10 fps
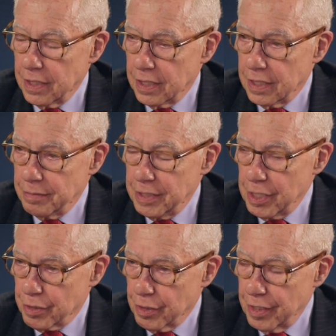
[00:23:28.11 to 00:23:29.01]
um, and
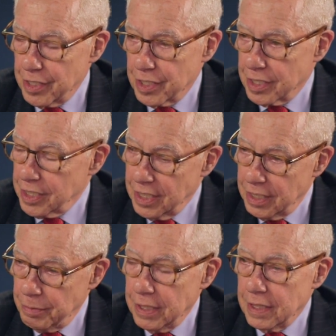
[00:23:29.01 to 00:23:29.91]
the authorities at the
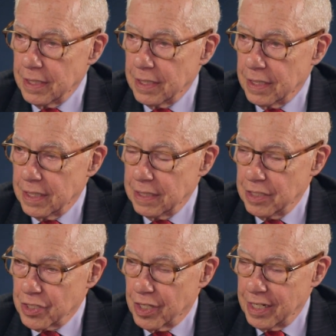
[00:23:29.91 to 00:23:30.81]
time uh, and
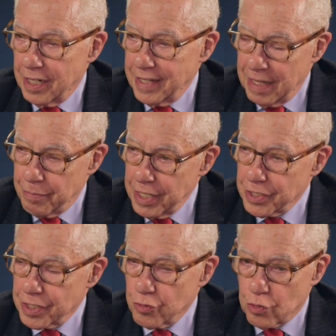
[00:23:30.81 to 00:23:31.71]
decide it on that
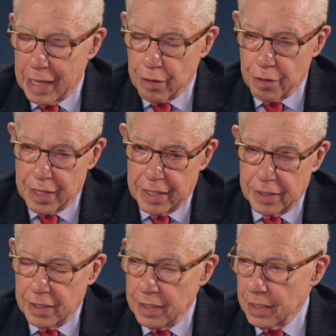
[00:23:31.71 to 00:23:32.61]
basis rather
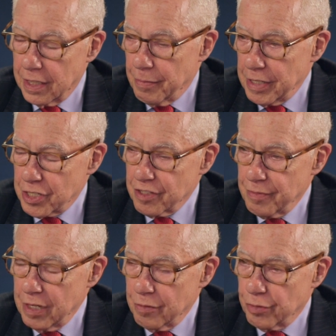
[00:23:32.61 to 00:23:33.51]
than on the basis of
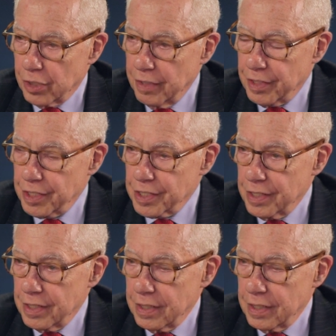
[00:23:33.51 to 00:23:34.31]
my own proclivities.